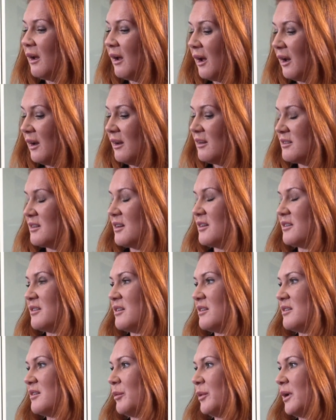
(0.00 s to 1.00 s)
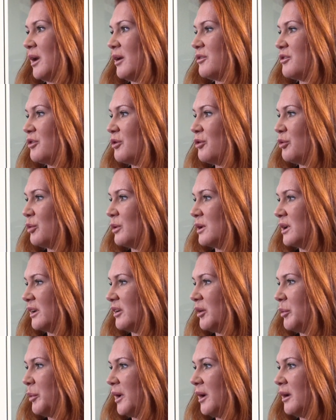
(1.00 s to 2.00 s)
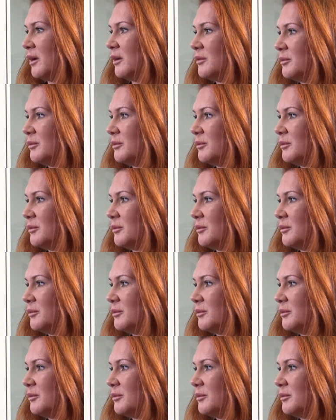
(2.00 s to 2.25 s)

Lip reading: and it sells to someone else who's willing to pay it.